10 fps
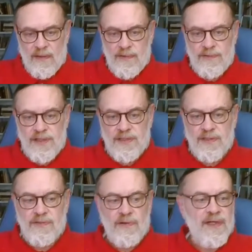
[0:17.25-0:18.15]
Through
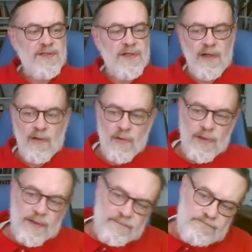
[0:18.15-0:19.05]
Jesus Christ our
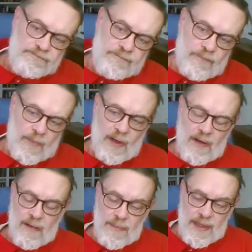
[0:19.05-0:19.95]
Lord.
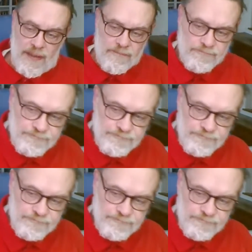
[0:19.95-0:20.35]
Amen.